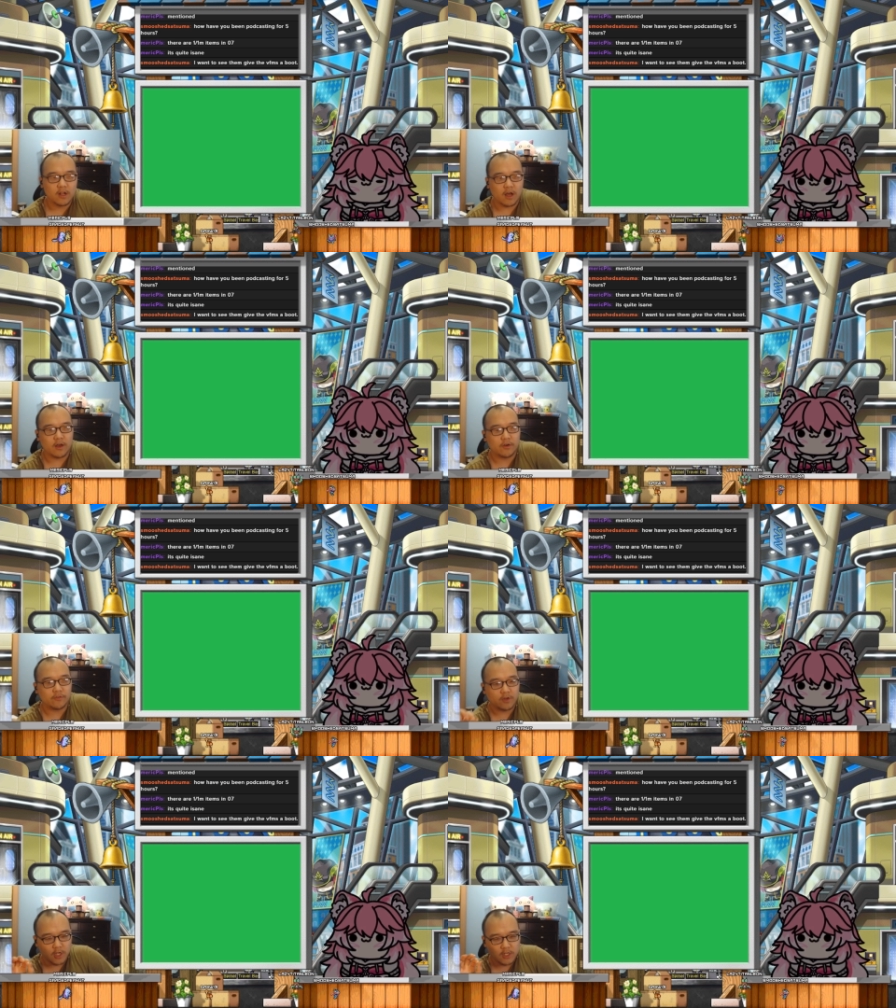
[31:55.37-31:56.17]

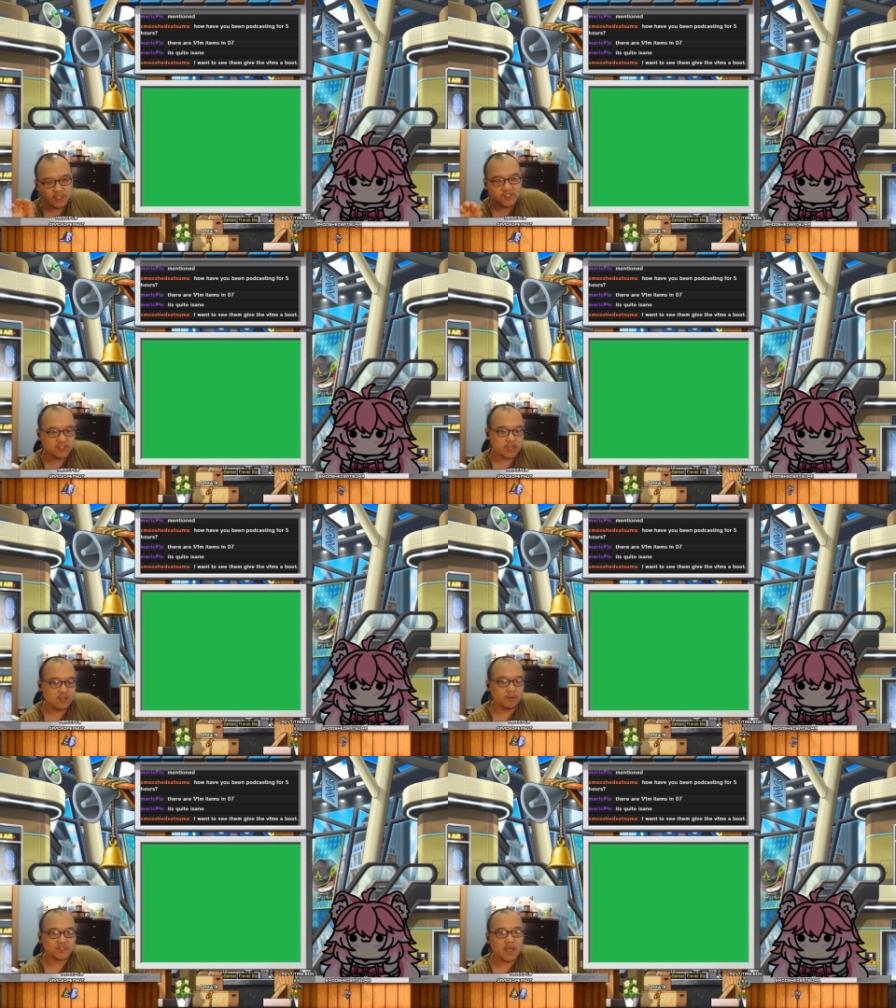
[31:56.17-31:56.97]
of seeing
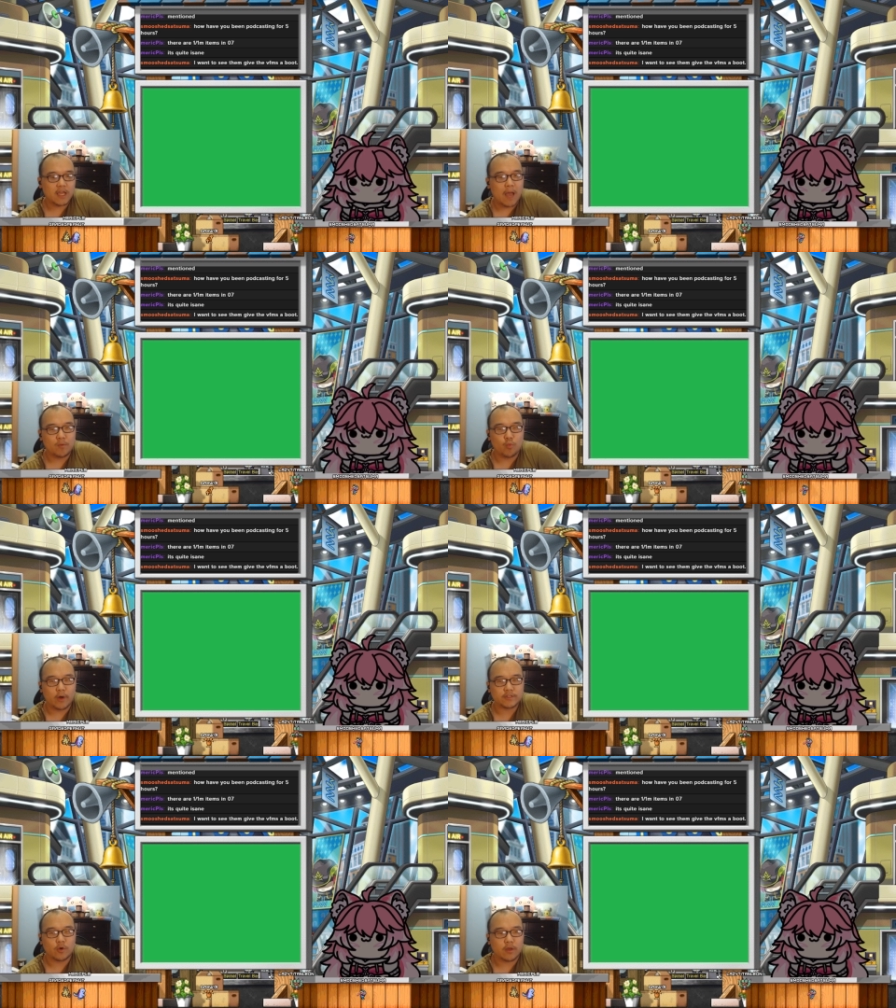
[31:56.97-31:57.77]
your mistake happen
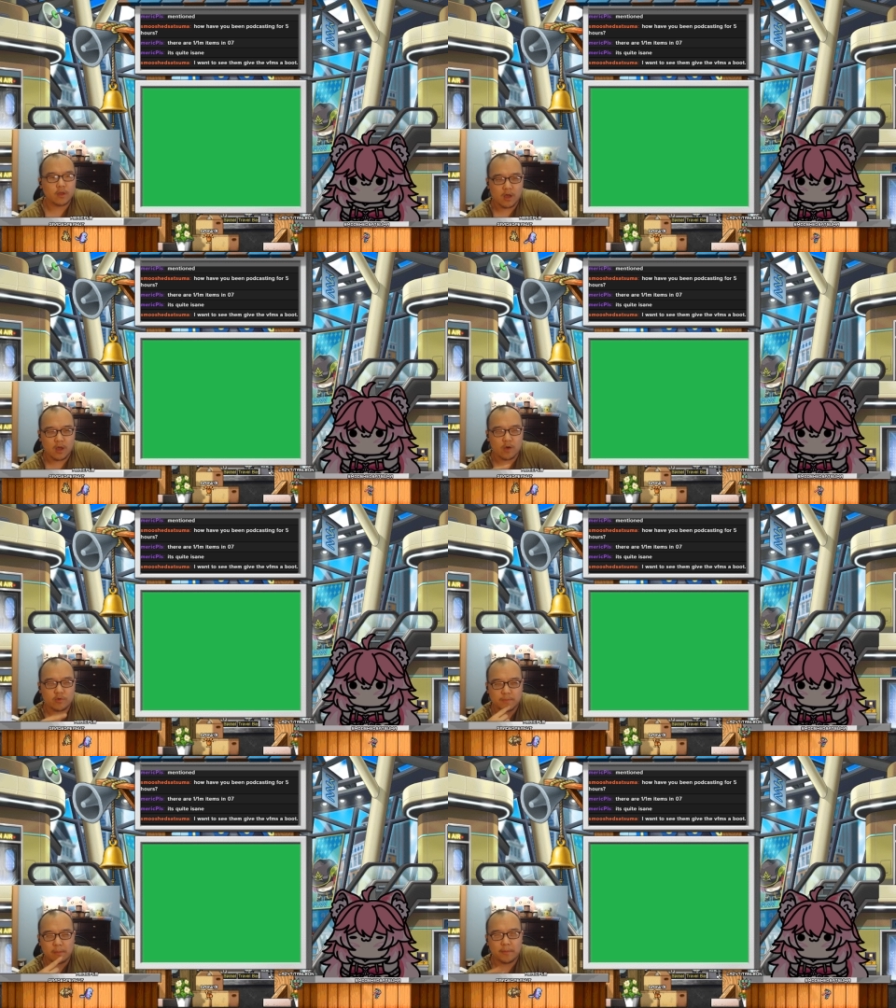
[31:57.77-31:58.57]
once, going, we
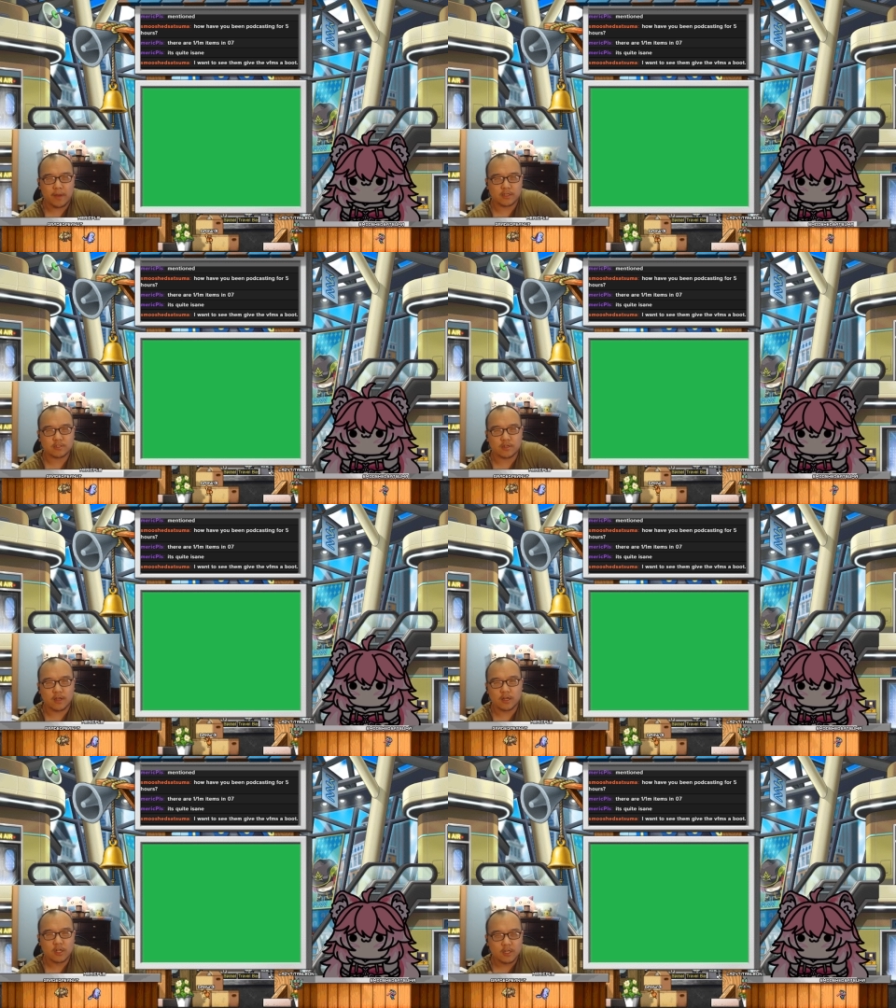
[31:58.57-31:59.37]
should probably pay attention to it.